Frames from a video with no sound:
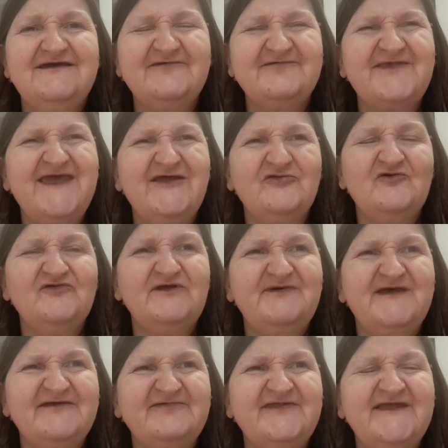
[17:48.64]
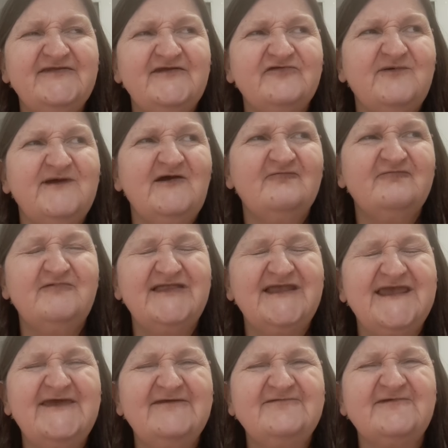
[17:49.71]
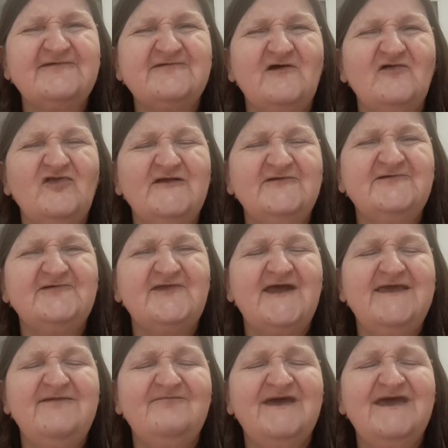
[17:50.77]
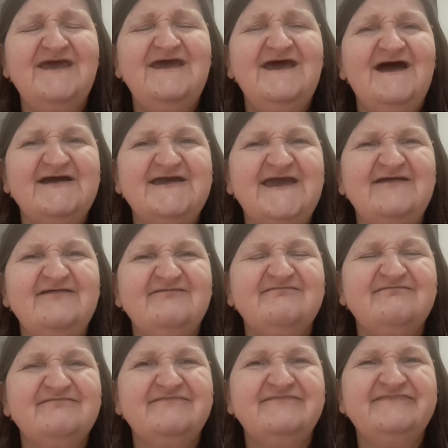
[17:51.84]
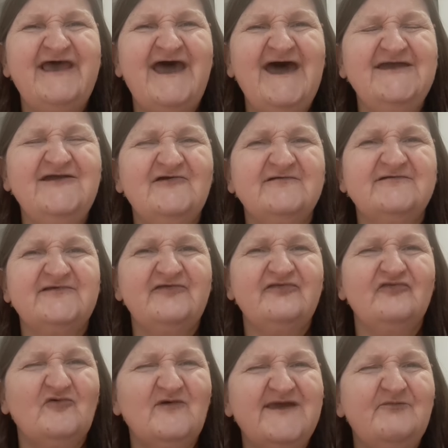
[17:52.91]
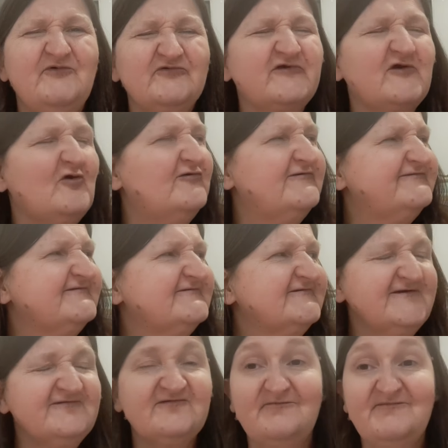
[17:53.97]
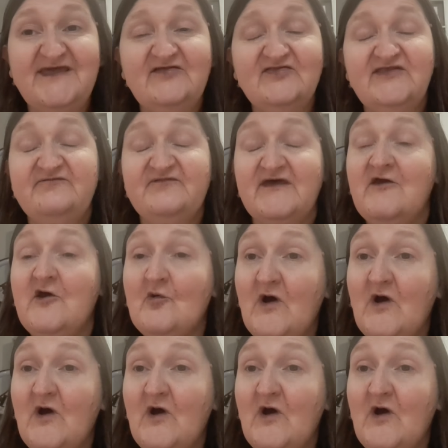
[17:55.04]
It's getting on a bit, it's 10 to 12. When it gets to sort of lunchtime, I get tired and not able to concentrate, so I might leave it.